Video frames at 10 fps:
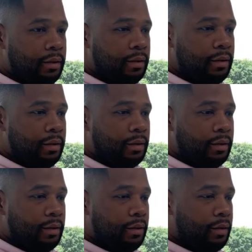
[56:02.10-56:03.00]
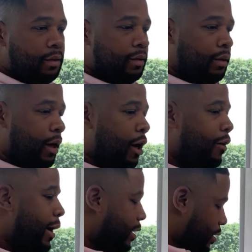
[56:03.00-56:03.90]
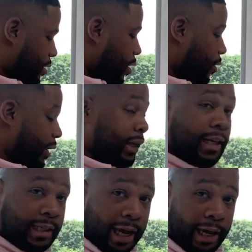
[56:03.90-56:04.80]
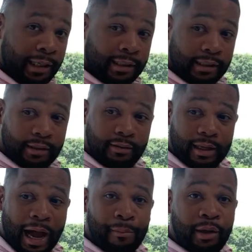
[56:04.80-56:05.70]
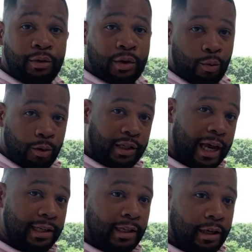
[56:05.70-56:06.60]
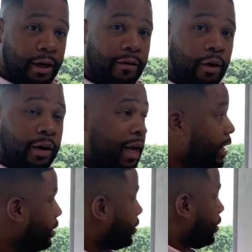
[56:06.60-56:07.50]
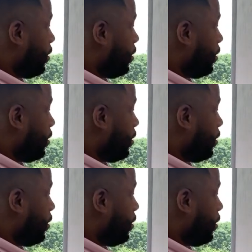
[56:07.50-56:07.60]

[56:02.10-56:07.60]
Yes. All right. So in this case, I'm gonna use the worst case scenario again.